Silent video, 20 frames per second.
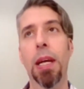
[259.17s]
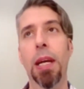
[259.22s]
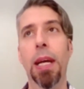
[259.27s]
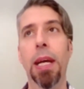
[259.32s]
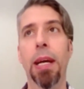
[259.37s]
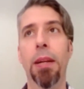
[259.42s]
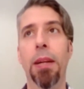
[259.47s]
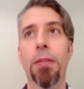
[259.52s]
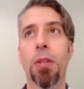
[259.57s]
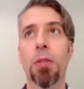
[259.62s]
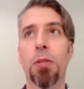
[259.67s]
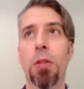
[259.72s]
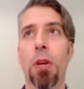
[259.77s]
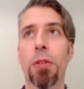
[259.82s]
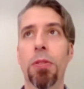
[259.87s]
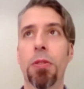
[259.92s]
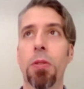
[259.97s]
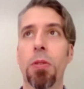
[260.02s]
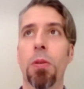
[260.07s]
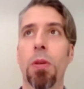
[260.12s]
And there's
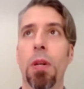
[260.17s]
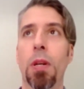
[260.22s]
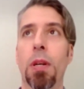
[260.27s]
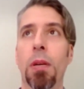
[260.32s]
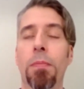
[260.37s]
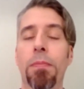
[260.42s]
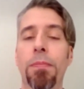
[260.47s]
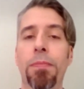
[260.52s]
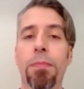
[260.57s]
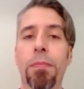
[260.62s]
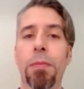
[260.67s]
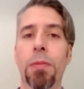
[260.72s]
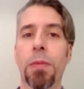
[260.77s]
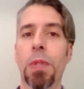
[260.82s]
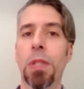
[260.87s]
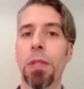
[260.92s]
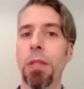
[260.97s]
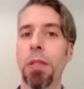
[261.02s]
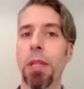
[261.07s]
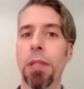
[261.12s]
also
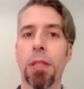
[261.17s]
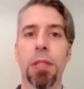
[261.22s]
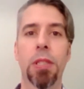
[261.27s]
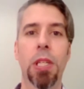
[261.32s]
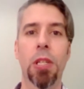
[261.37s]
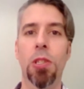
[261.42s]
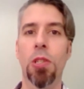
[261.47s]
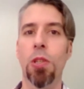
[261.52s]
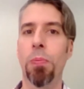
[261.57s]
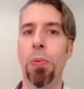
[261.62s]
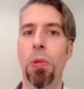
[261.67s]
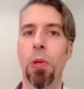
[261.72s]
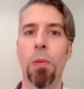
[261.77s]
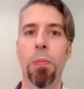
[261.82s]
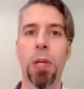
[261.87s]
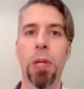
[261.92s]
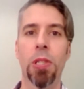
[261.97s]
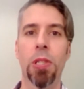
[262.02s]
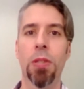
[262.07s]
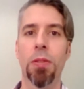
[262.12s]
additional
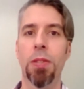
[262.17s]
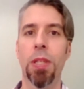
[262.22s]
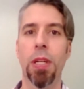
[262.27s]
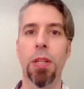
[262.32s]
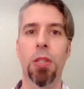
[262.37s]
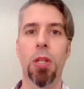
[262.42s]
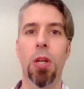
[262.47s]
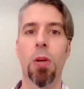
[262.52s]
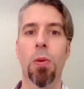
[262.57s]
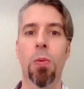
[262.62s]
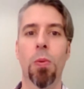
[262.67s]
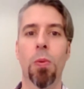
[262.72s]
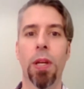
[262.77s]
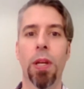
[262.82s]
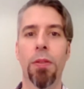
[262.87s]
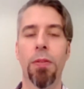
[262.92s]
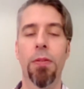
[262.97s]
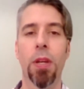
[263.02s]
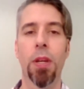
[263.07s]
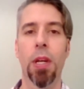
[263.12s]
prohibitions that go
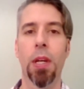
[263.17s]
with